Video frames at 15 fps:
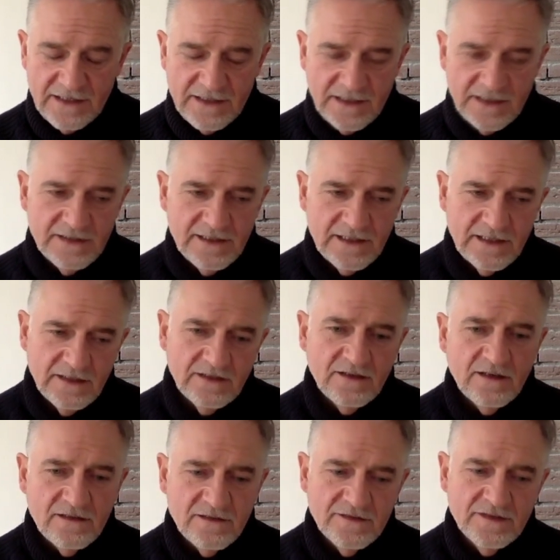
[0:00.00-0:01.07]
and I think a
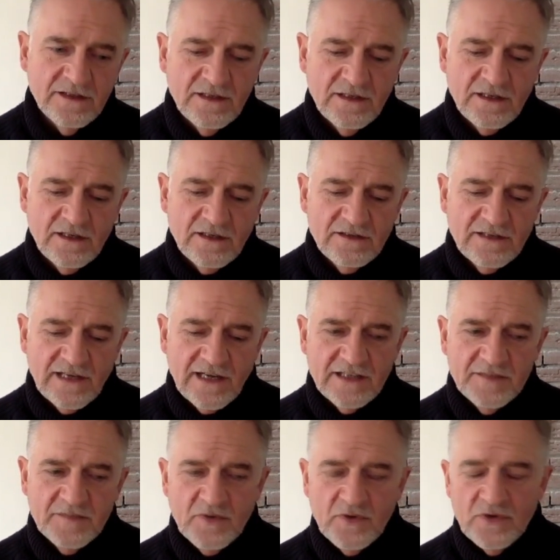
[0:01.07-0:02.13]
lot of
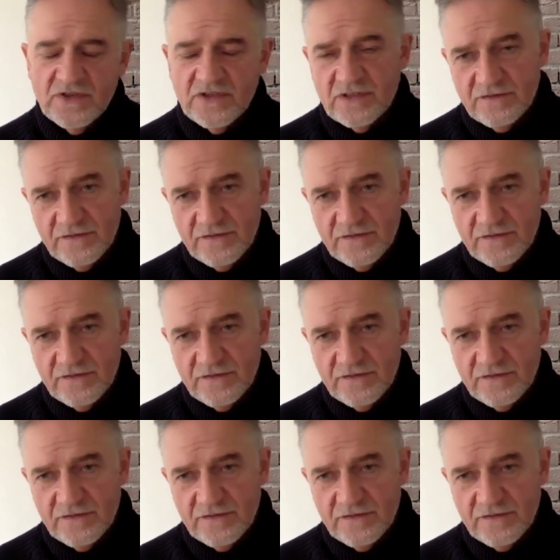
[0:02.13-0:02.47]
textbooks and